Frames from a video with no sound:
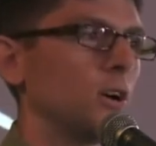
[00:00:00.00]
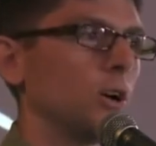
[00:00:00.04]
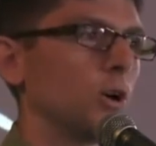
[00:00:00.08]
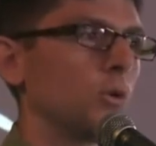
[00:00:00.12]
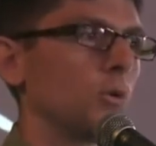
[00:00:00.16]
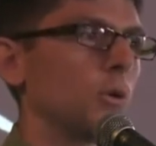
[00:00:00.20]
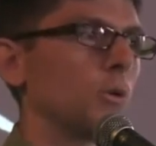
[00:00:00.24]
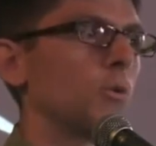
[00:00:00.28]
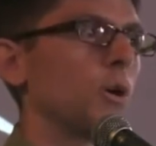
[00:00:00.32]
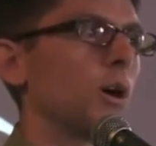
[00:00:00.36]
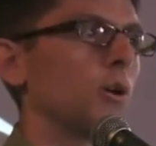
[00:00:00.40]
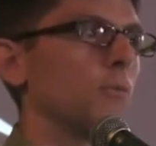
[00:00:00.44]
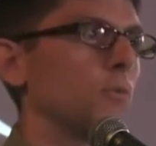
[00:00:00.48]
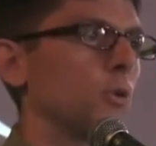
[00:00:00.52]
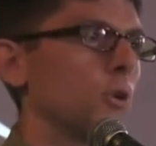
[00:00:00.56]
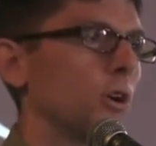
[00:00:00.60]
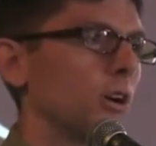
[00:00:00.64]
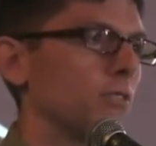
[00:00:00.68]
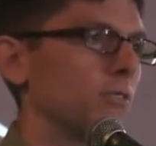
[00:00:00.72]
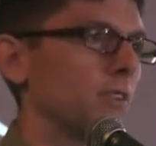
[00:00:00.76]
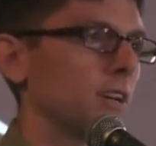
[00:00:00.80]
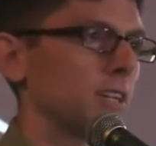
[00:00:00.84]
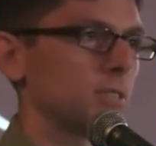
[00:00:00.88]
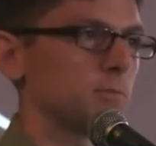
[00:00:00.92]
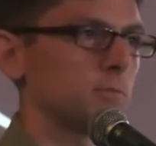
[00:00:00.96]
or we want more
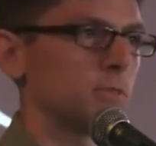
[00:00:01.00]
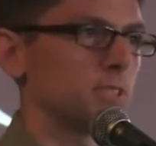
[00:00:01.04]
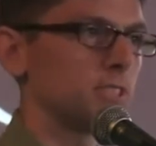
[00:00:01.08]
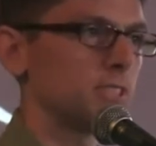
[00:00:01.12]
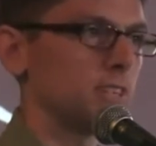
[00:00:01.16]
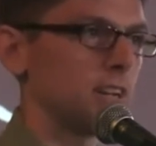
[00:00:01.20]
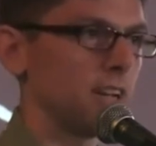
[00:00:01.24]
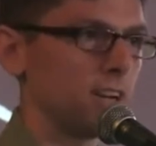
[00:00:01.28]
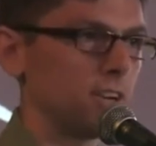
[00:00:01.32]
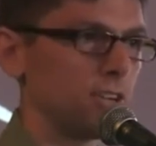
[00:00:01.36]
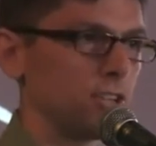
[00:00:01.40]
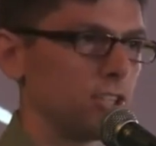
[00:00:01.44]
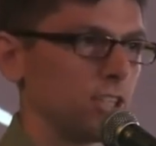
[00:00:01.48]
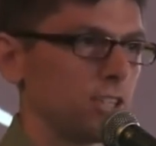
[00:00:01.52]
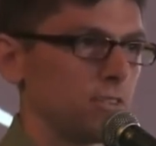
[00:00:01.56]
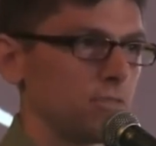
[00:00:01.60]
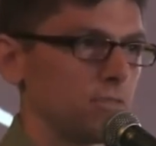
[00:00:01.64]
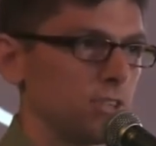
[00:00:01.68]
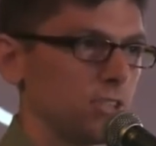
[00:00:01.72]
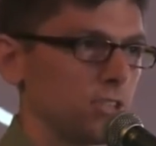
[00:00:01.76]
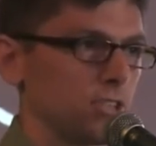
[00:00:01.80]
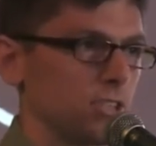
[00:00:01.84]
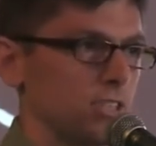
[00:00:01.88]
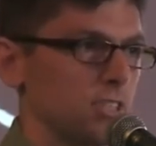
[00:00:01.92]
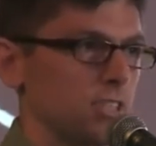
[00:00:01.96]
investments in energy
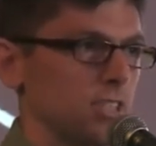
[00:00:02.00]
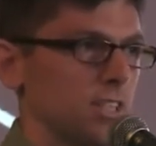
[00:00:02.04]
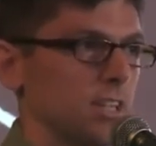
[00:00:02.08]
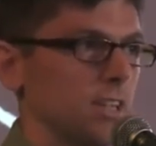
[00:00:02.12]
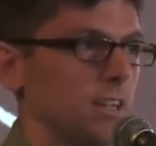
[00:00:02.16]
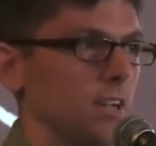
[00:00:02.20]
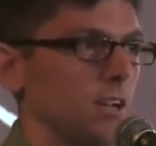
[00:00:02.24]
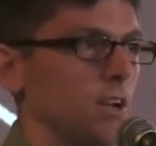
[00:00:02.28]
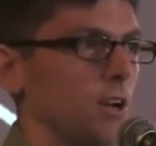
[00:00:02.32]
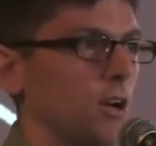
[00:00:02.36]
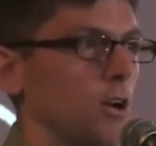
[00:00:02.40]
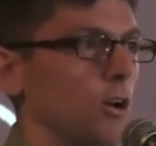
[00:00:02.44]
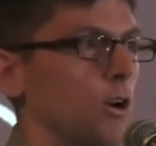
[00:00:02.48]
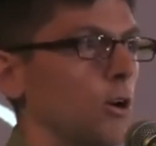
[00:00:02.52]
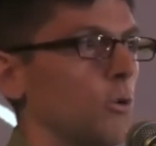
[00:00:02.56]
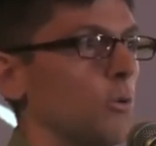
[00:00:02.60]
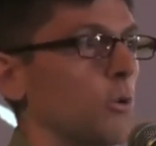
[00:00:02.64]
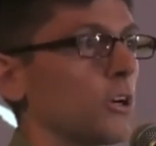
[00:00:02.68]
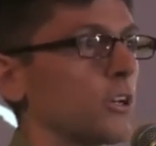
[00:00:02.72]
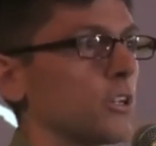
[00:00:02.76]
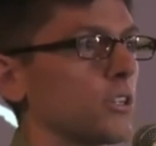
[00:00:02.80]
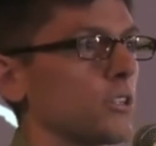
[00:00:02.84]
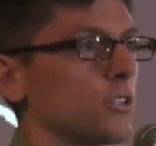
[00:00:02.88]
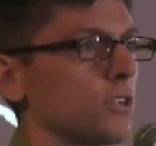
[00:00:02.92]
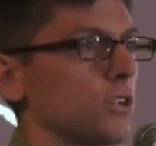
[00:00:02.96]
efficiency, or
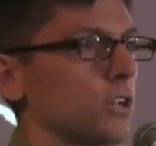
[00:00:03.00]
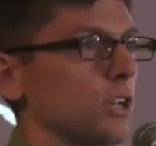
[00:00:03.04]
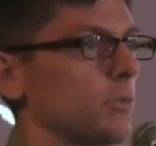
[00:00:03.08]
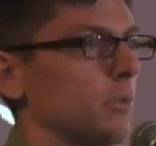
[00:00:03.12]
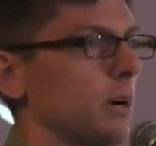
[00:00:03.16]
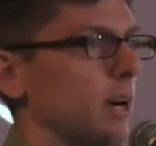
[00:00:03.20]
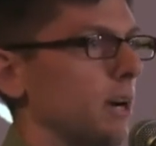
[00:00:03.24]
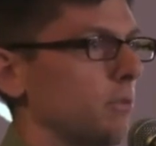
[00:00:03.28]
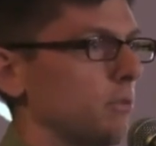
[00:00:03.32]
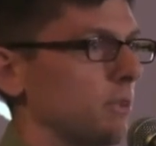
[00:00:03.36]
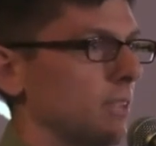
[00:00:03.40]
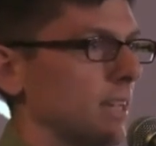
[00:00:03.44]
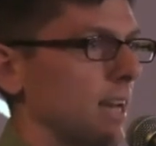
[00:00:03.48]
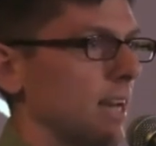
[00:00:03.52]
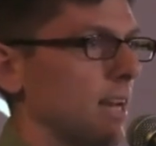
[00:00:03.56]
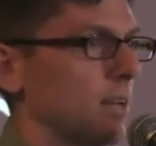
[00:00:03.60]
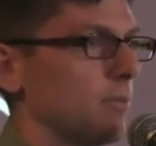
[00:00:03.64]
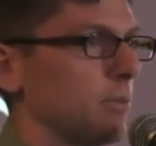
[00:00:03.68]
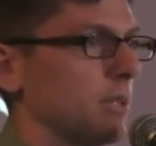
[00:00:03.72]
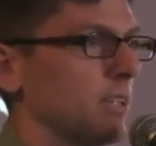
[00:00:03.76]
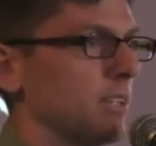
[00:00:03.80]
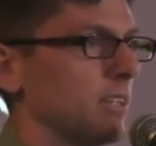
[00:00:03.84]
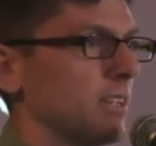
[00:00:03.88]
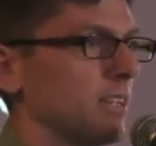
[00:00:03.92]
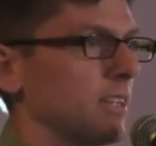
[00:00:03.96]
we're concerned about
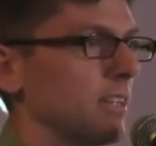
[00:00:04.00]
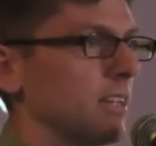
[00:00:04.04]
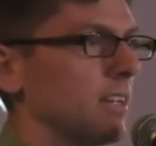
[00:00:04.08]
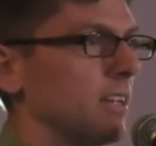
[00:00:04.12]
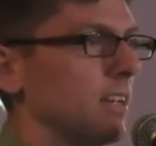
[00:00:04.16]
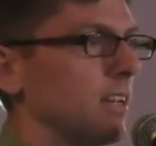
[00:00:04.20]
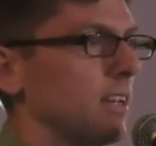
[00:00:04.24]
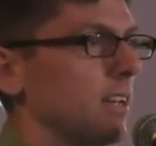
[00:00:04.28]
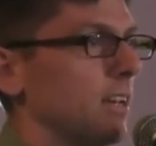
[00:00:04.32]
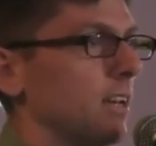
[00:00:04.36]
reliability,